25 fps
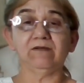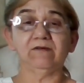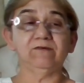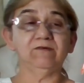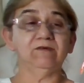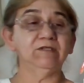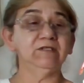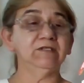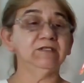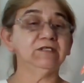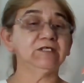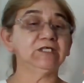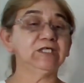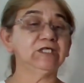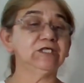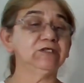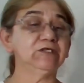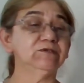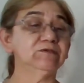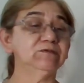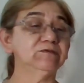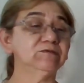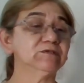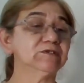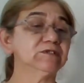Little
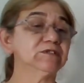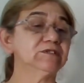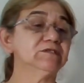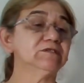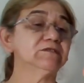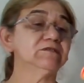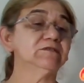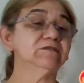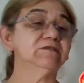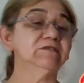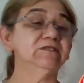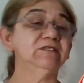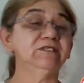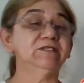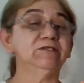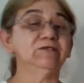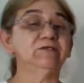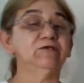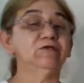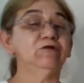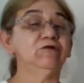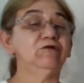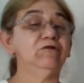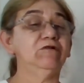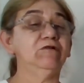cute
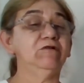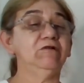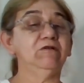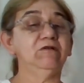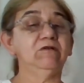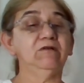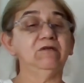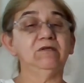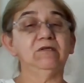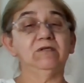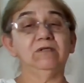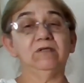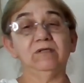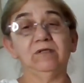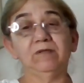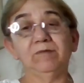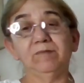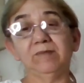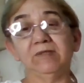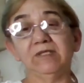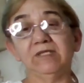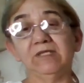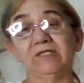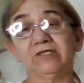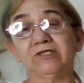little
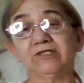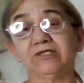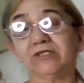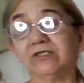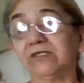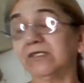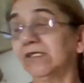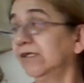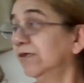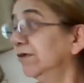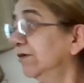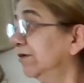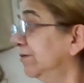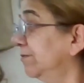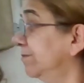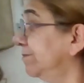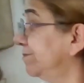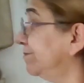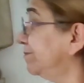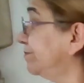plush there.